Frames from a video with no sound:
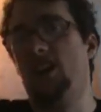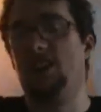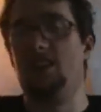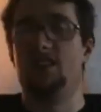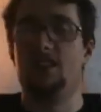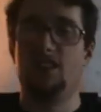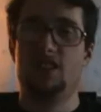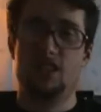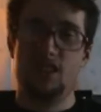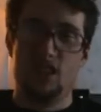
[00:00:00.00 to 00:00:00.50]
and
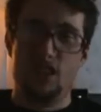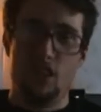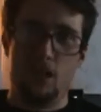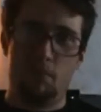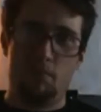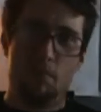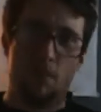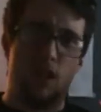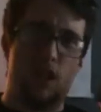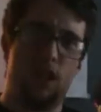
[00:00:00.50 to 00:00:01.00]

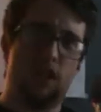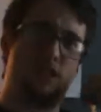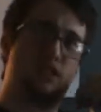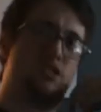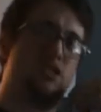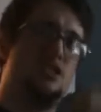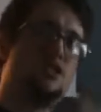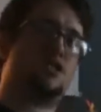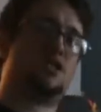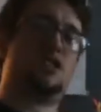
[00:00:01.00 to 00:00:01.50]

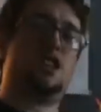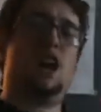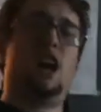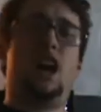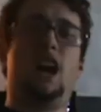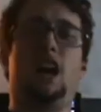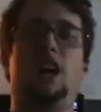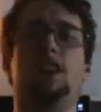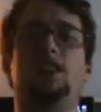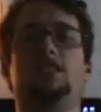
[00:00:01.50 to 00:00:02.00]
bullets and
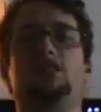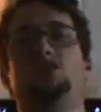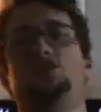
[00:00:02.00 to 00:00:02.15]
not and